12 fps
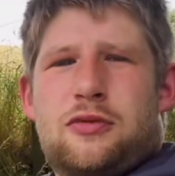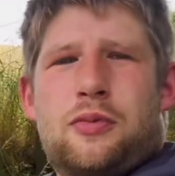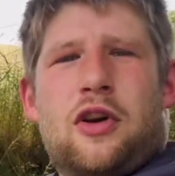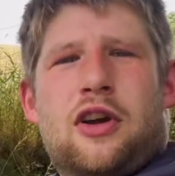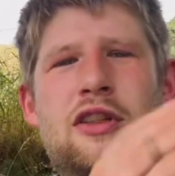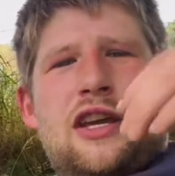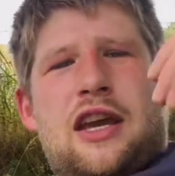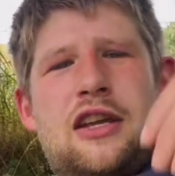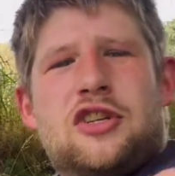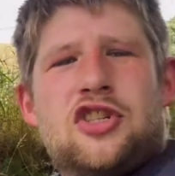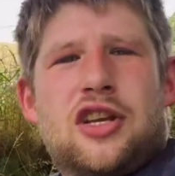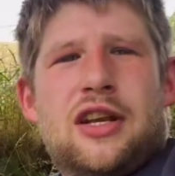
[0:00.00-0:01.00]
part of the
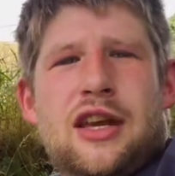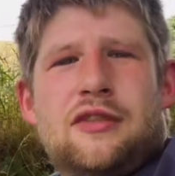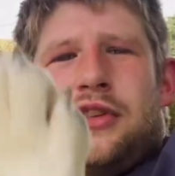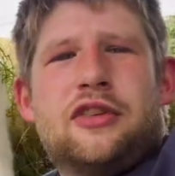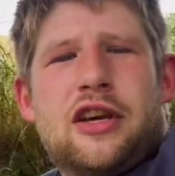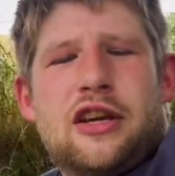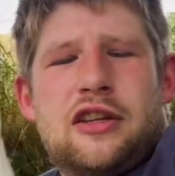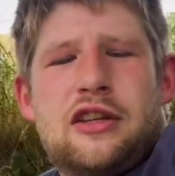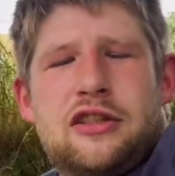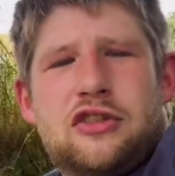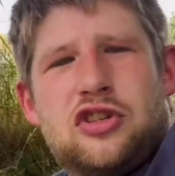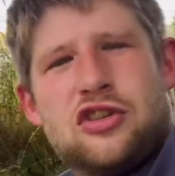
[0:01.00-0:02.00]
energy level, that
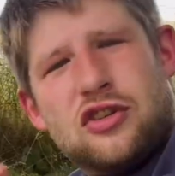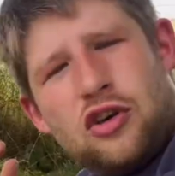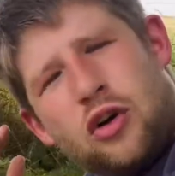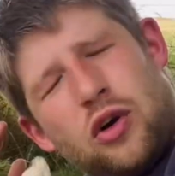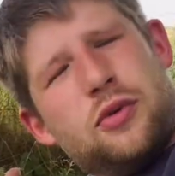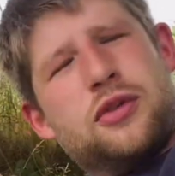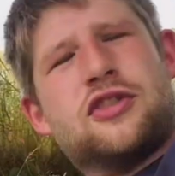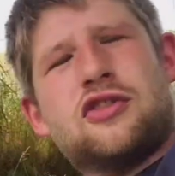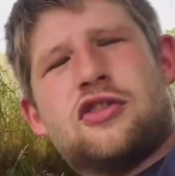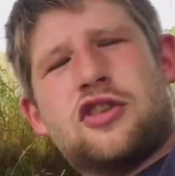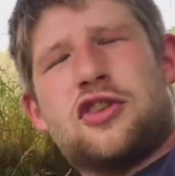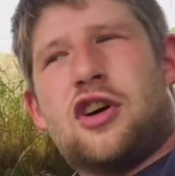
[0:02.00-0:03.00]
she's always in
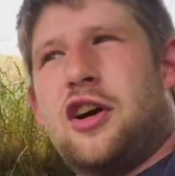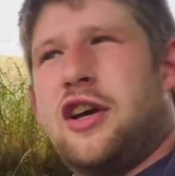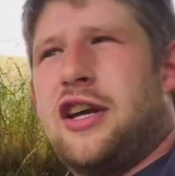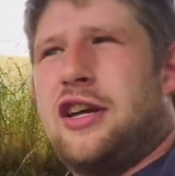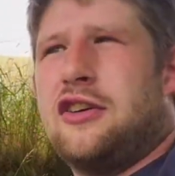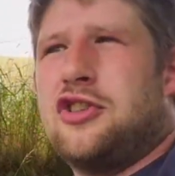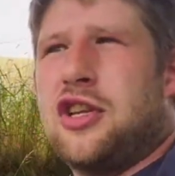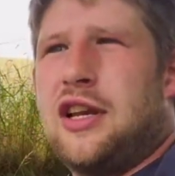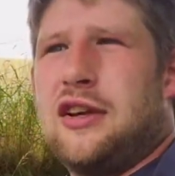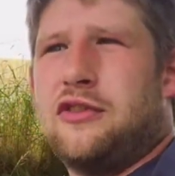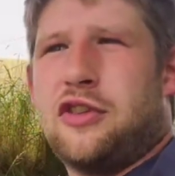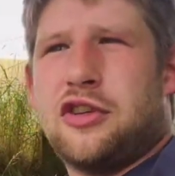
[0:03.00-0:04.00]
such a high energy
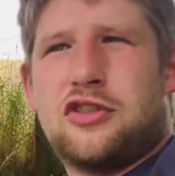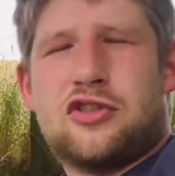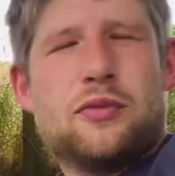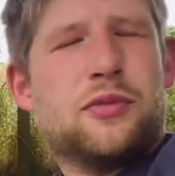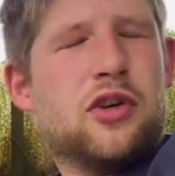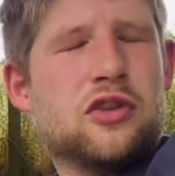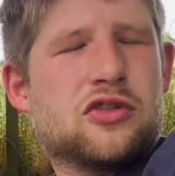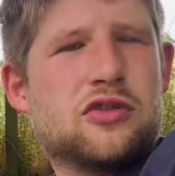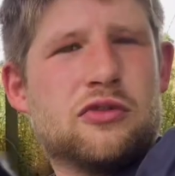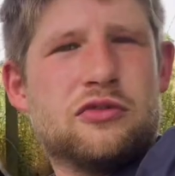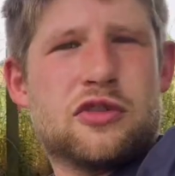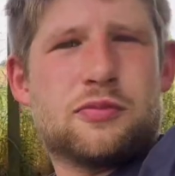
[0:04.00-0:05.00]
level that some dogs
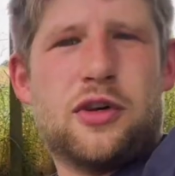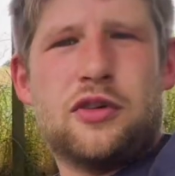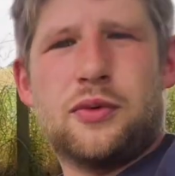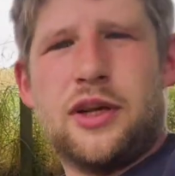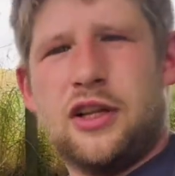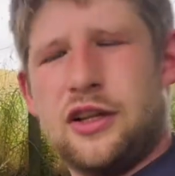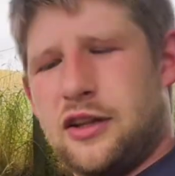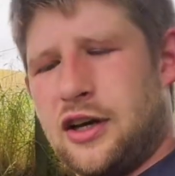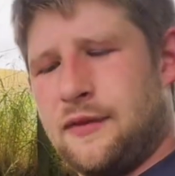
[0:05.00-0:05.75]
don't respond well to that.